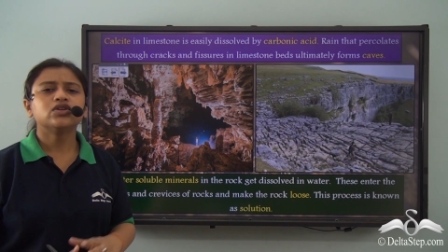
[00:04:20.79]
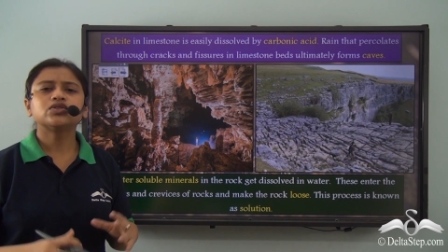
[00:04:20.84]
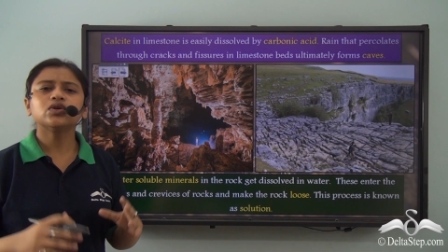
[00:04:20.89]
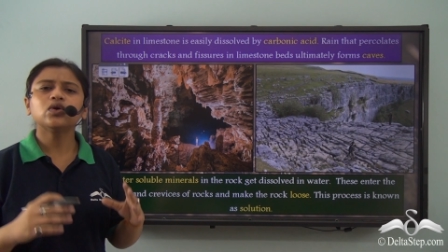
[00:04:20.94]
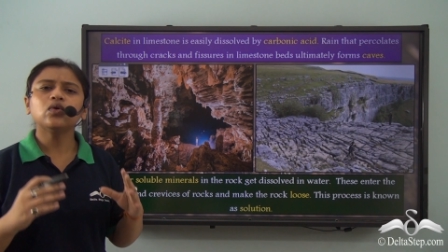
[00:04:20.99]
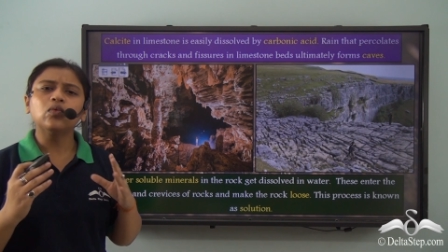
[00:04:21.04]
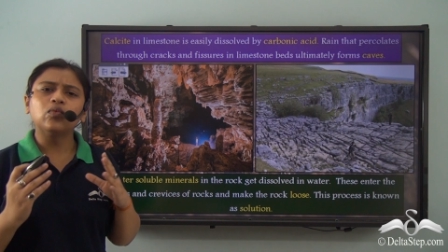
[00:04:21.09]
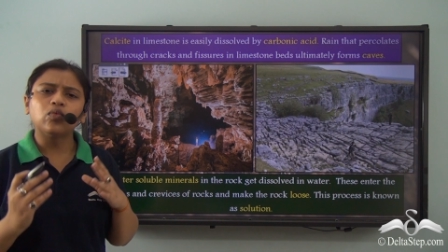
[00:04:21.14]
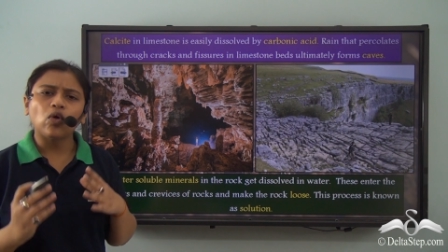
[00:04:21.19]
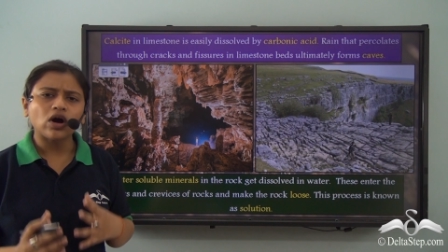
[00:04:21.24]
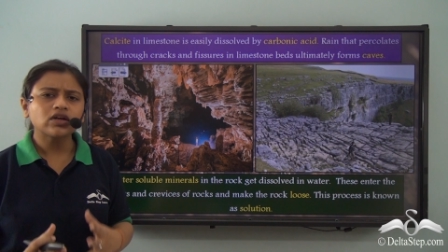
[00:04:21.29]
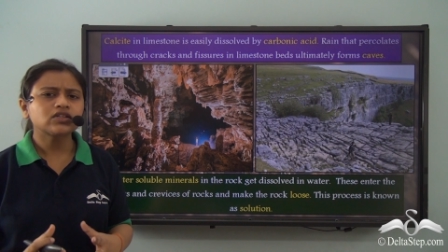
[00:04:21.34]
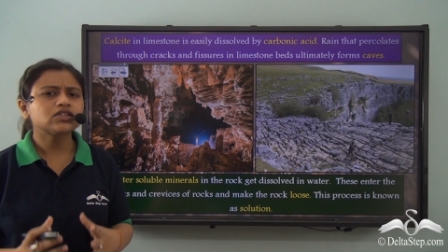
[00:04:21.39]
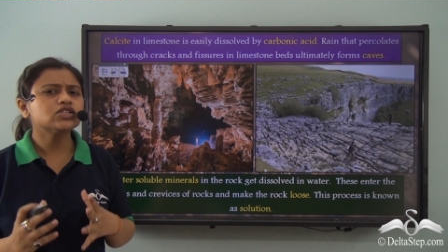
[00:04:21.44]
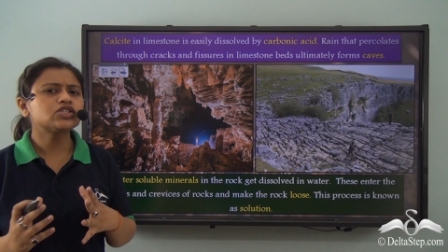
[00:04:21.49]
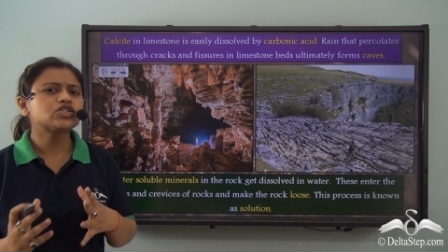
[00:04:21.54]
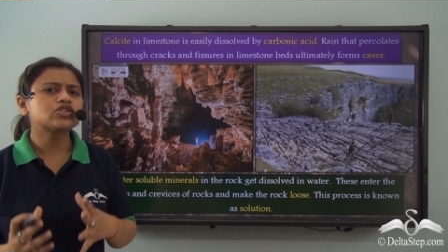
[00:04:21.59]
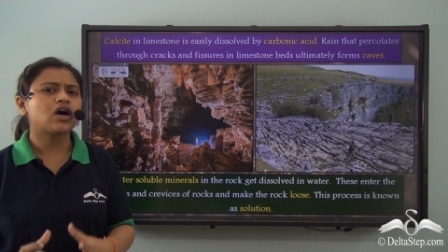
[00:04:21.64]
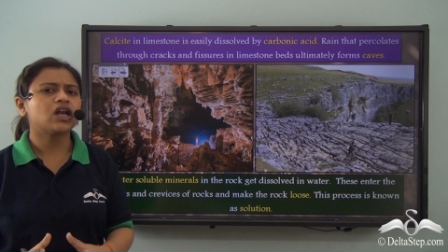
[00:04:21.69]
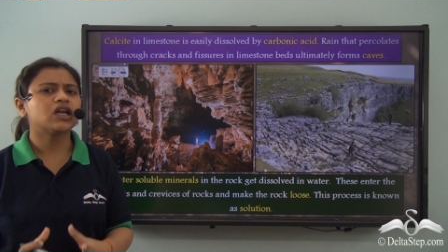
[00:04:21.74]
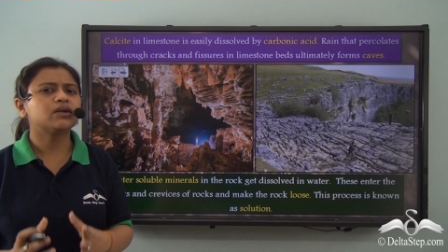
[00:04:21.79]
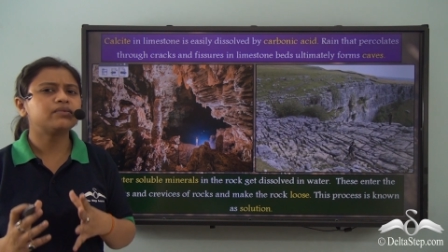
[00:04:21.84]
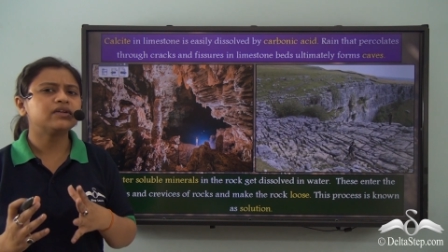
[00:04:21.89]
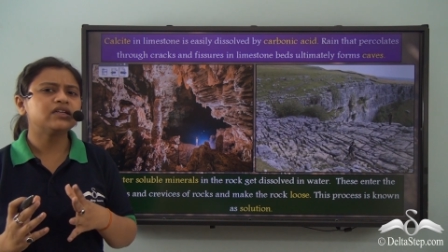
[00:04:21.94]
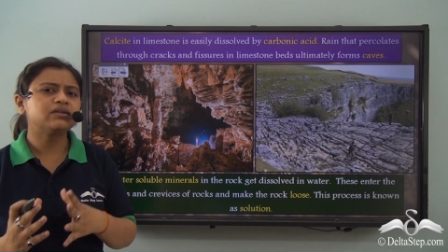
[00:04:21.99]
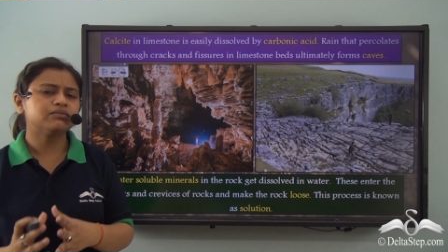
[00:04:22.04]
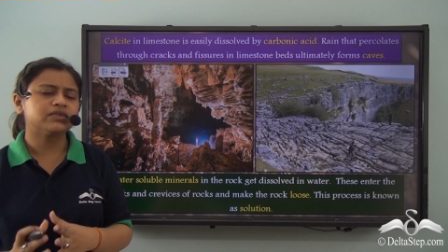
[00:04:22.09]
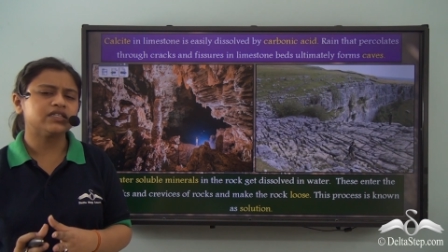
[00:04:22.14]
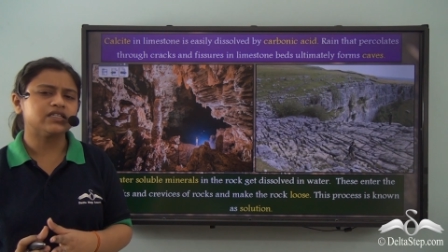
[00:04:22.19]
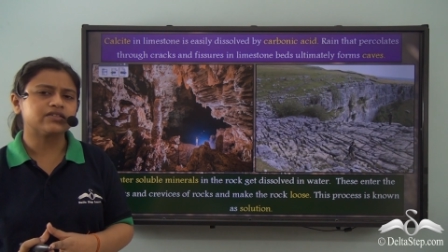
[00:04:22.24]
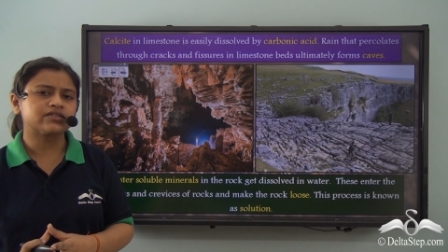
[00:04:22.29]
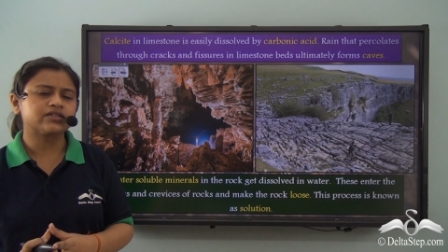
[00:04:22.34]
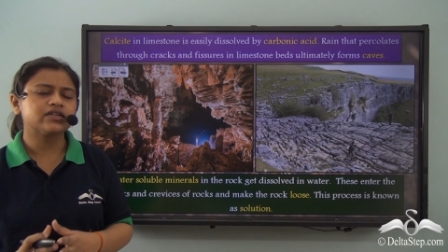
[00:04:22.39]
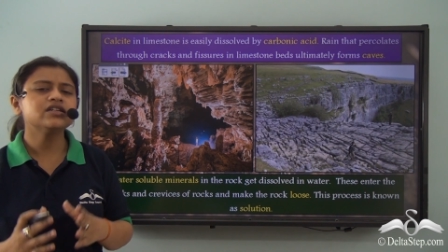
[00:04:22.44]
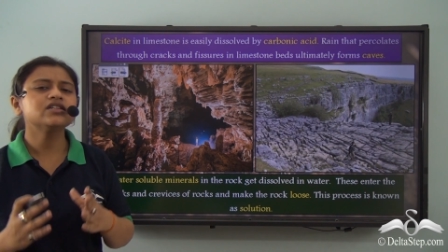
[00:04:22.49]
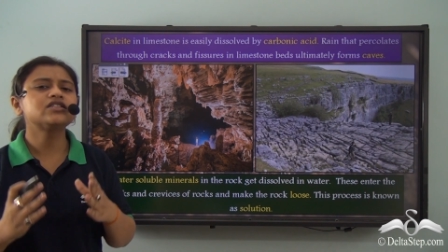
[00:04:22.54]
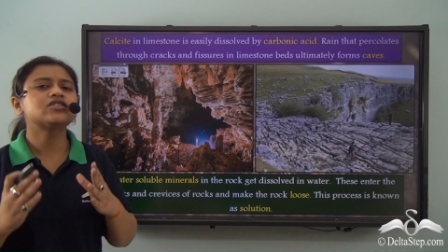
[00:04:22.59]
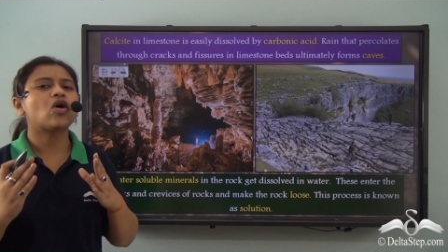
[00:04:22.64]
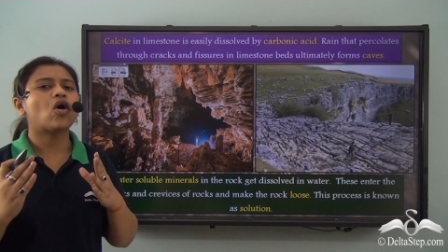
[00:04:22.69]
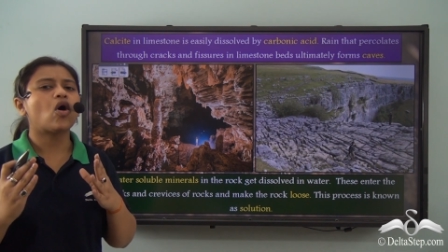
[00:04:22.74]
So water-soluble
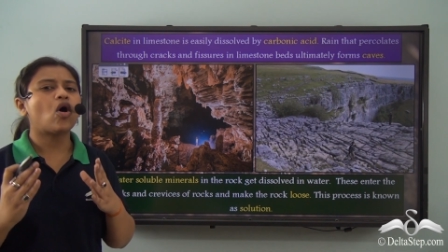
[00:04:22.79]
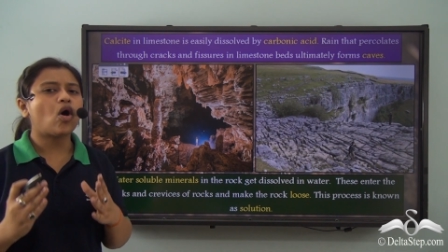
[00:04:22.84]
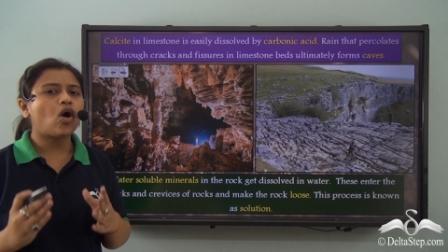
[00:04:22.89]
minerals